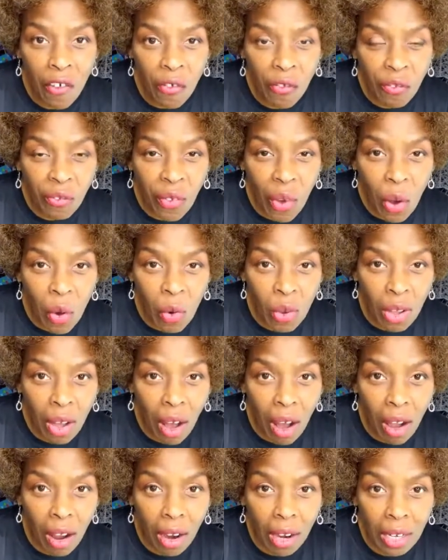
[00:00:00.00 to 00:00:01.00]
Folk
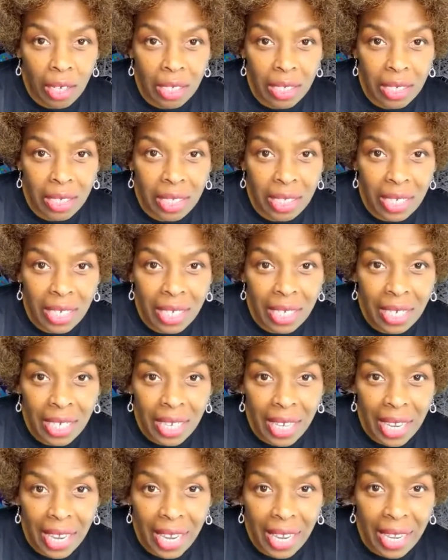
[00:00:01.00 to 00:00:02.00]
Art,
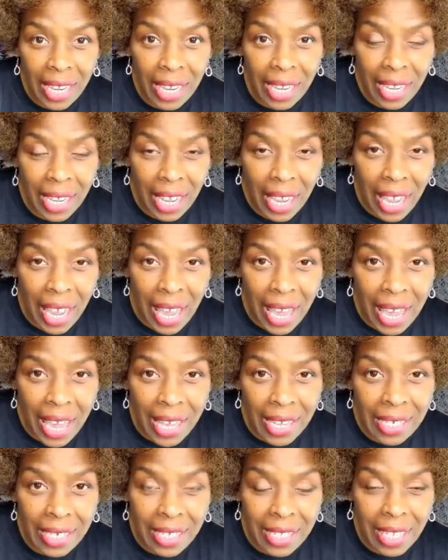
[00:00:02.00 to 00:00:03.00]

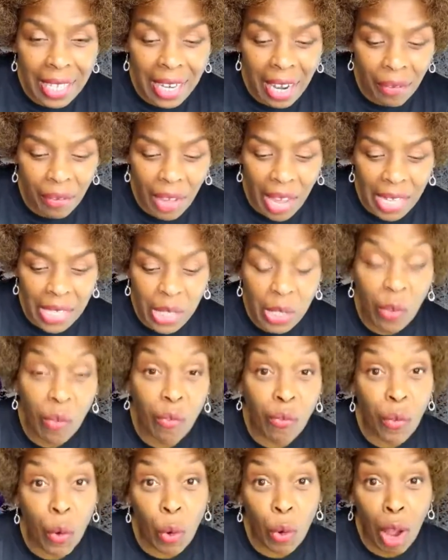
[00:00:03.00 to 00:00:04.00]
and then I've got some
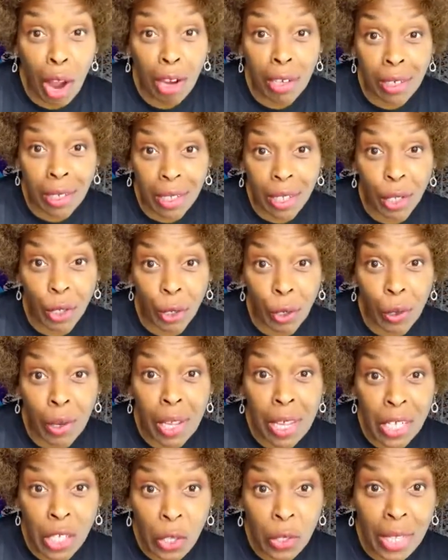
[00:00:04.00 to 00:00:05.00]
Folk Art glitter.
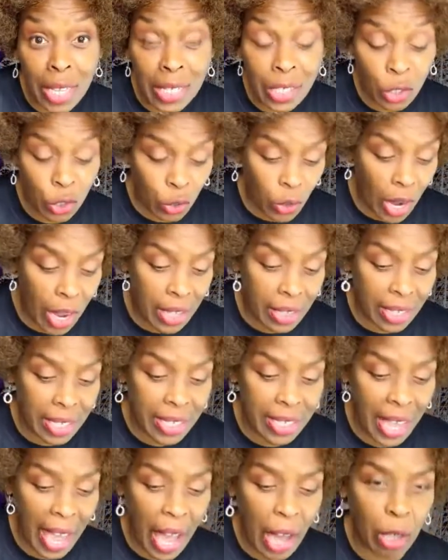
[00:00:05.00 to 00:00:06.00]
So let's try
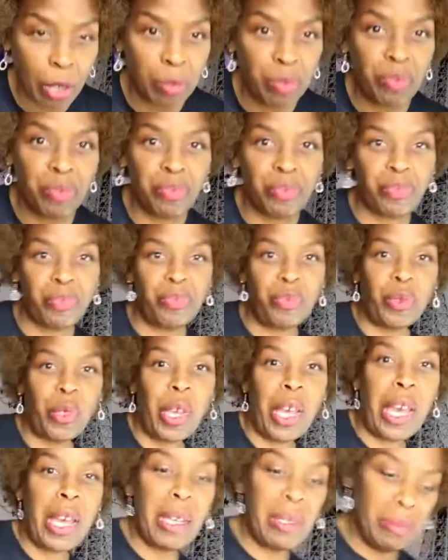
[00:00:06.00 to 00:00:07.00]
these out.
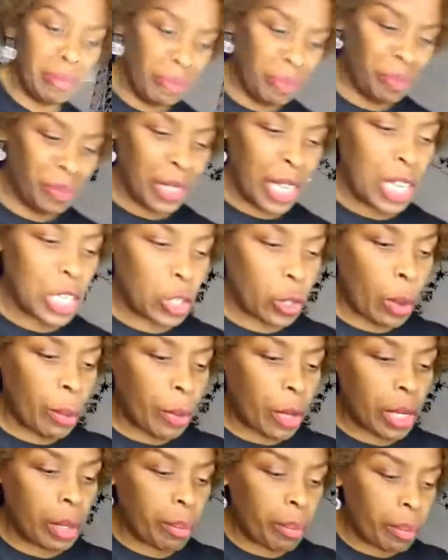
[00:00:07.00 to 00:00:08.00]
Okay, so I'm
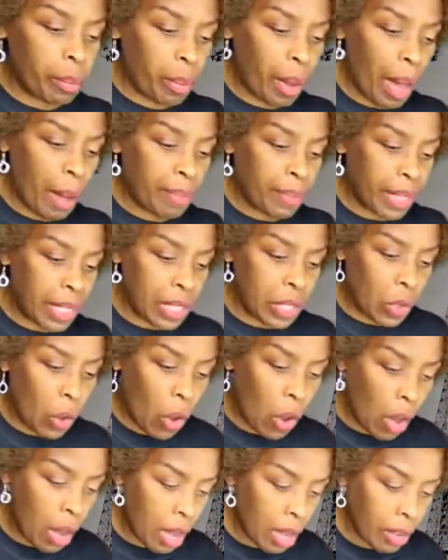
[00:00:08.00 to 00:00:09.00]
going to pop these
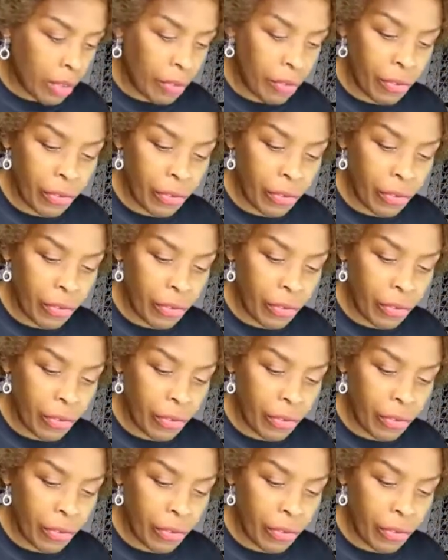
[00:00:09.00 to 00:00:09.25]
off